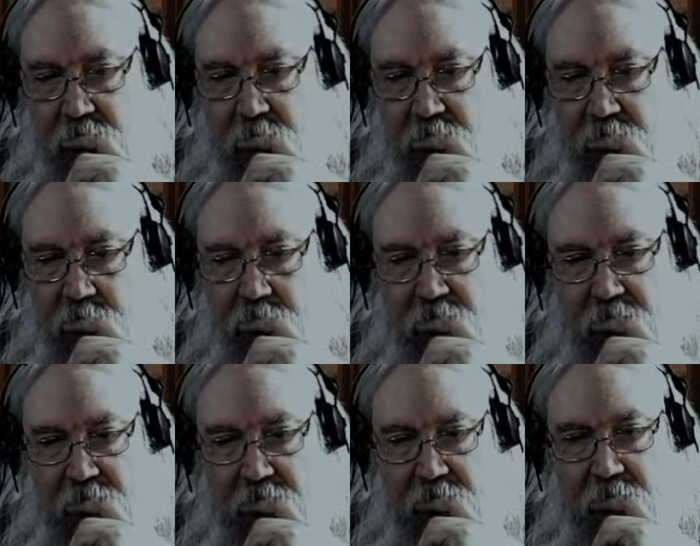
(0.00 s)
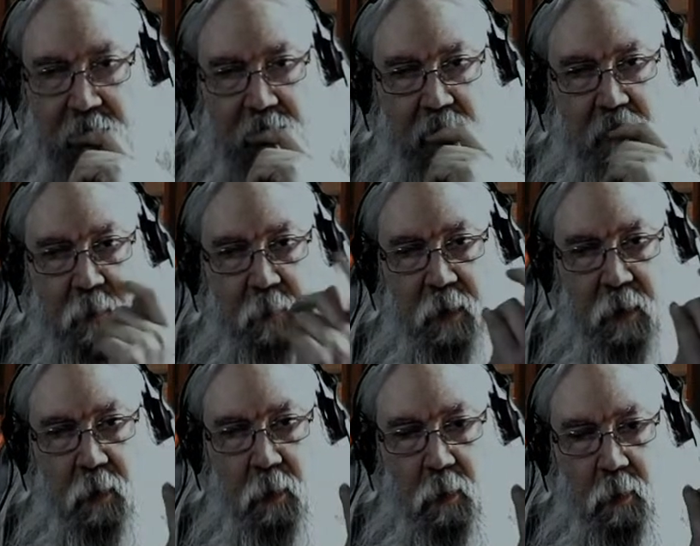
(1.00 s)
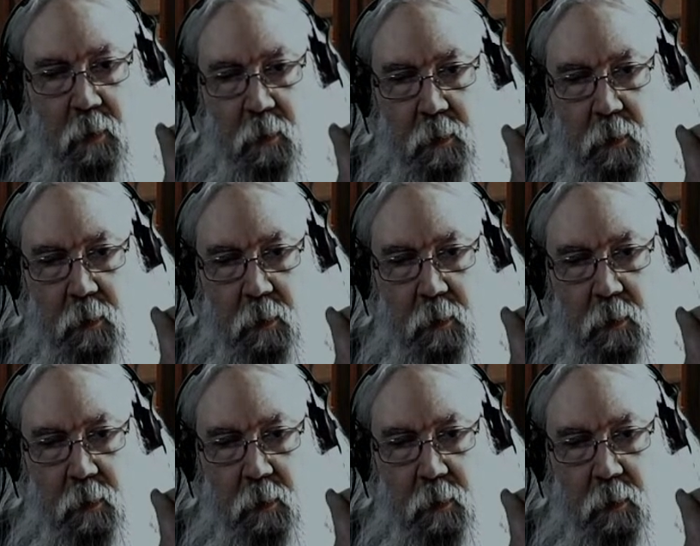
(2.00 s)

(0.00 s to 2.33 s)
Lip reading: There we go. Here we go.